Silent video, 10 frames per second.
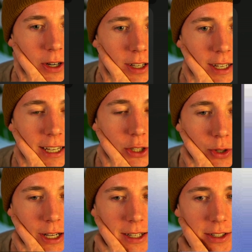
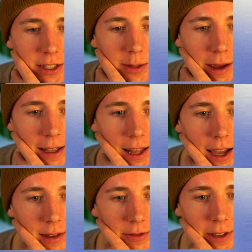integrate this into my
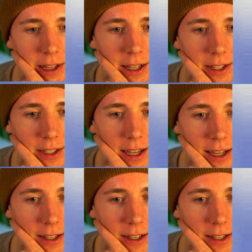life? And then it's saying,